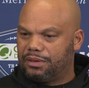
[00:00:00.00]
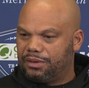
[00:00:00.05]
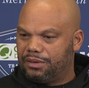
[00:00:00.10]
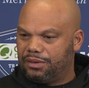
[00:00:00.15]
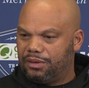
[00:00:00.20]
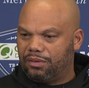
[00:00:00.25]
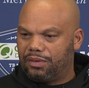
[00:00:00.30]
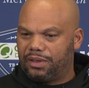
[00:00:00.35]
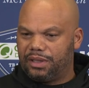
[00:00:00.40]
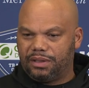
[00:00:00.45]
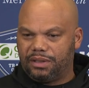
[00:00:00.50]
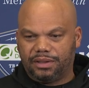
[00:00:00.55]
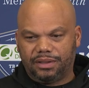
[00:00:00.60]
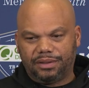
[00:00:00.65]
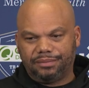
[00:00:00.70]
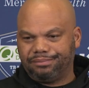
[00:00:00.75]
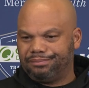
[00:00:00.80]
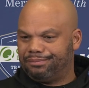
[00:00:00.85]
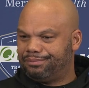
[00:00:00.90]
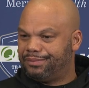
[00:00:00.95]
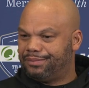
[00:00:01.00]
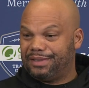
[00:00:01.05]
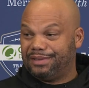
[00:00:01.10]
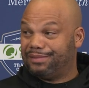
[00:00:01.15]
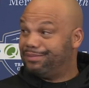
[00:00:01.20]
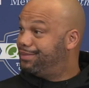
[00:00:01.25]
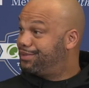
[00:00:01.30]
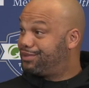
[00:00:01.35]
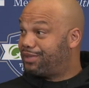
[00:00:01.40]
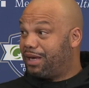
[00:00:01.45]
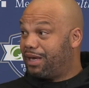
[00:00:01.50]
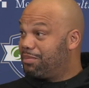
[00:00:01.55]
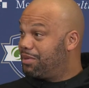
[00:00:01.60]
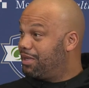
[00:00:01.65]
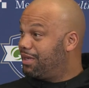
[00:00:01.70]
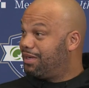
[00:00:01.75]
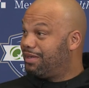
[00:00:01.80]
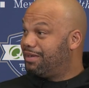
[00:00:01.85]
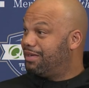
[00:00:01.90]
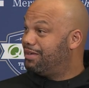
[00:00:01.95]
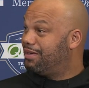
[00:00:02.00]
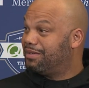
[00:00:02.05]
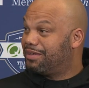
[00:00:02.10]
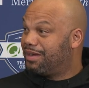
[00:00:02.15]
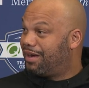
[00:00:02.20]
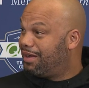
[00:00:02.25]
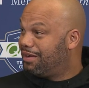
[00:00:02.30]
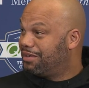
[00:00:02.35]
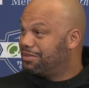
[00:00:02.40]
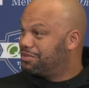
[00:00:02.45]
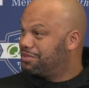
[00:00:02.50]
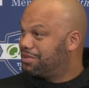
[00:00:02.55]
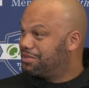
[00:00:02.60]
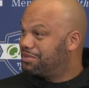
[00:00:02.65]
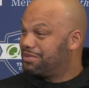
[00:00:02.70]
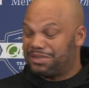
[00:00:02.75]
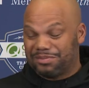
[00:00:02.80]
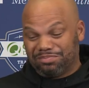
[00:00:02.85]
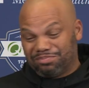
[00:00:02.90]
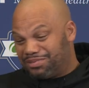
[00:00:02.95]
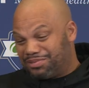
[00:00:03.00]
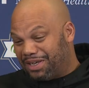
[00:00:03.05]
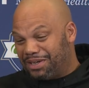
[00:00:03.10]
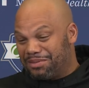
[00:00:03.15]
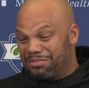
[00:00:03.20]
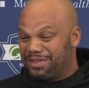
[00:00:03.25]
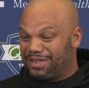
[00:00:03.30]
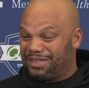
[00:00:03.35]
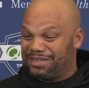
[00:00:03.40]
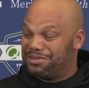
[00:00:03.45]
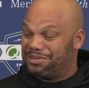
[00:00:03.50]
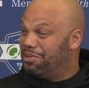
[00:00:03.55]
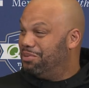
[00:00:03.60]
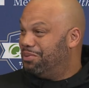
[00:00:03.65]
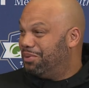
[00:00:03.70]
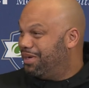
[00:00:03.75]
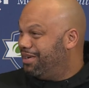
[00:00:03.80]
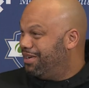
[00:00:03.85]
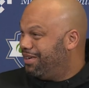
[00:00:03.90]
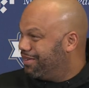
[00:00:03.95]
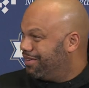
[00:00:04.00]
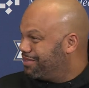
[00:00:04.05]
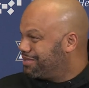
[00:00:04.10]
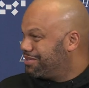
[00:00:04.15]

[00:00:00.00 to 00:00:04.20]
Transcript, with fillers: know, he same thing he did in college, same thing he's doing here.